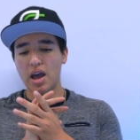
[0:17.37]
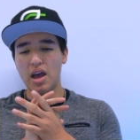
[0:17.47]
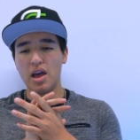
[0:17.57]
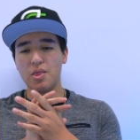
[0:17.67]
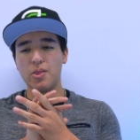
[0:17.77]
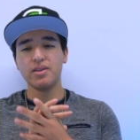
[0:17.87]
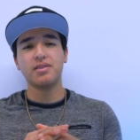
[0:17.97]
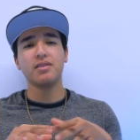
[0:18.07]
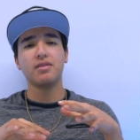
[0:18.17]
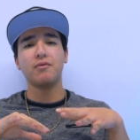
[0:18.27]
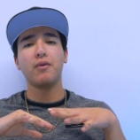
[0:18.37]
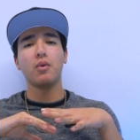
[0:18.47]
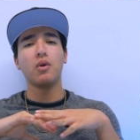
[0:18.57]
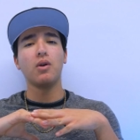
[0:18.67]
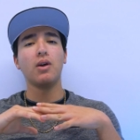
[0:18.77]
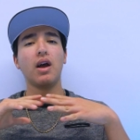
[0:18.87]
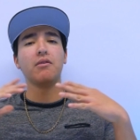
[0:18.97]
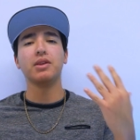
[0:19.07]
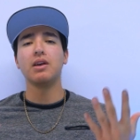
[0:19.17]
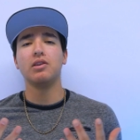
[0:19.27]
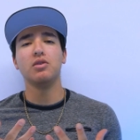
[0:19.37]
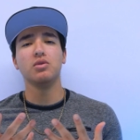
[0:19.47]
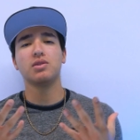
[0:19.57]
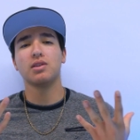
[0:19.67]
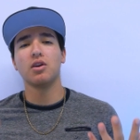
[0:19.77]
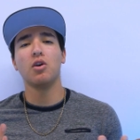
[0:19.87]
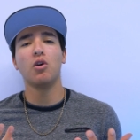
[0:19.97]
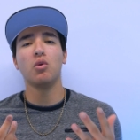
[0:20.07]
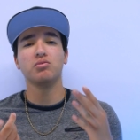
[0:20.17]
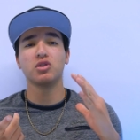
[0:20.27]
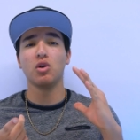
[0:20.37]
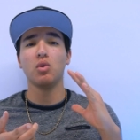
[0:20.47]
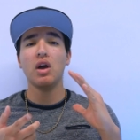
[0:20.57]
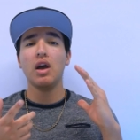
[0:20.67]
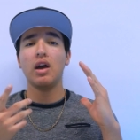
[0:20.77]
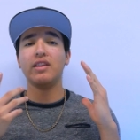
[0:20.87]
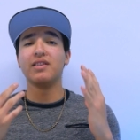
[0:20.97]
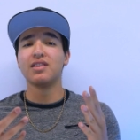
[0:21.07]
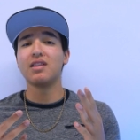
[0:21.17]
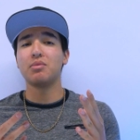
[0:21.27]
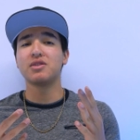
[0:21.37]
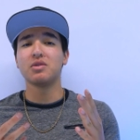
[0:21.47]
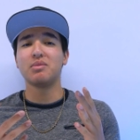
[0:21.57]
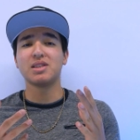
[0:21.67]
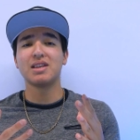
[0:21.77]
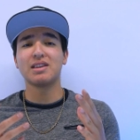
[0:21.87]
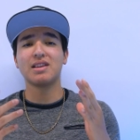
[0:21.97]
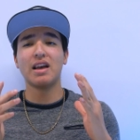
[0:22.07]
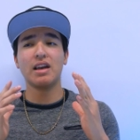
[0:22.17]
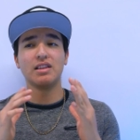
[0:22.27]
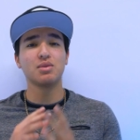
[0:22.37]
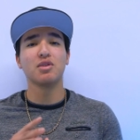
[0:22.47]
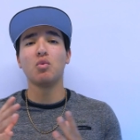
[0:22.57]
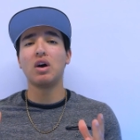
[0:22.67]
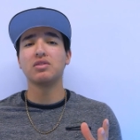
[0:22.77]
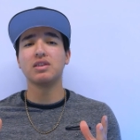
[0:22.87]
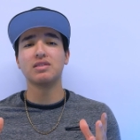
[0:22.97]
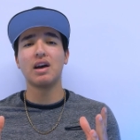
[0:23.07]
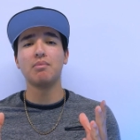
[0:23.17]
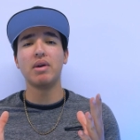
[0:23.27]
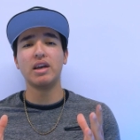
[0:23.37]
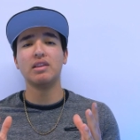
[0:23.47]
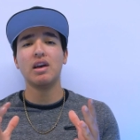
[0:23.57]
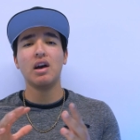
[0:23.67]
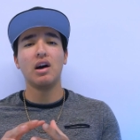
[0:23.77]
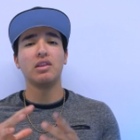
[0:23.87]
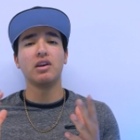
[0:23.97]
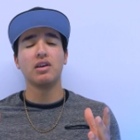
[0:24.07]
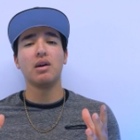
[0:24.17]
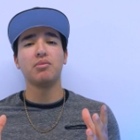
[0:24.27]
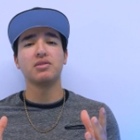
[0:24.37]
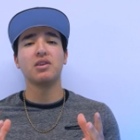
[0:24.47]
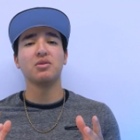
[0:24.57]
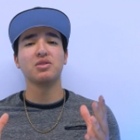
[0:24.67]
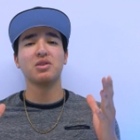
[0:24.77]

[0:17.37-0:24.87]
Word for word: and this is for everyday use in the home so this is episode number six, and it's been a while since I made another episode.